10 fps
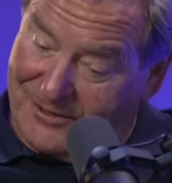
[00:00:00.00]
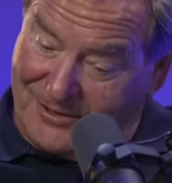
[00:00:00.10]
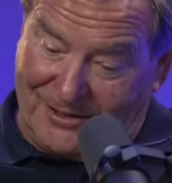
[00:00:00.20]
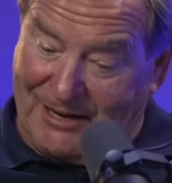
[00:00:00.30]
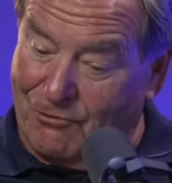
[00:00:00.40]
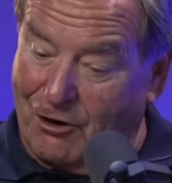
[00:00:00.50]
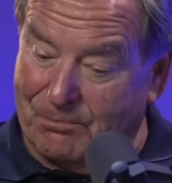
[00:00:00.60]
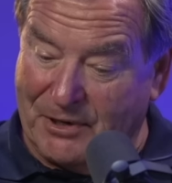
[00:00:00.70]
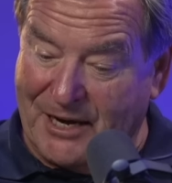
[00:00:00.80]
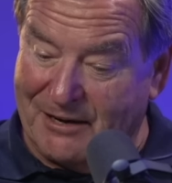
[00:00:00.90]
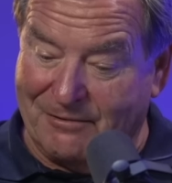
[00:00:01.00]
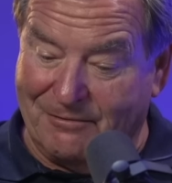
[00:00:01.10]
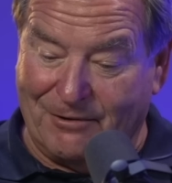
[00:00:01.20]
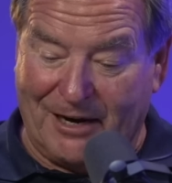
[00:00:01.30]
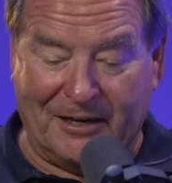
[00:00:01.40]
they won't be
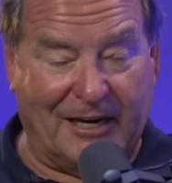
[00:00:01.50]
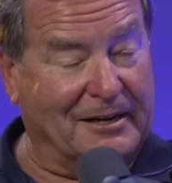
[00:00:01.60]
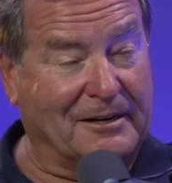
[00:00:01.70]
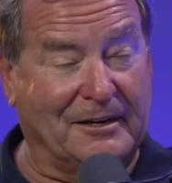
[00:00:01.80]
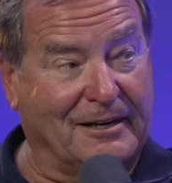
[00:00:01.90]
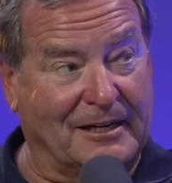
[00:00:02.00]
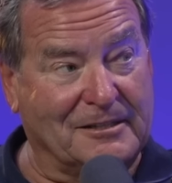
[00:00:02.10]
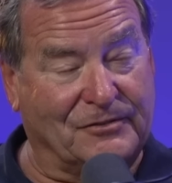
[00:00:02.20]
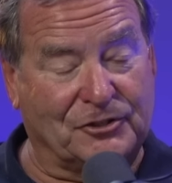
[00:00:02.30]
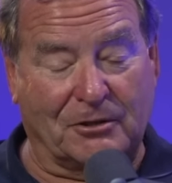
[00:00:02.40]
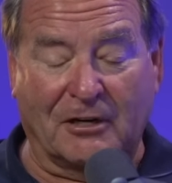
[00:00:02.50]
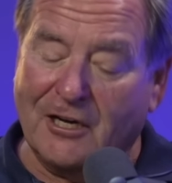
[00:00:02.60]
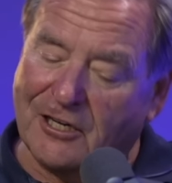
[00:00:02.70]
getting relegated. No, no chance. That's for sure.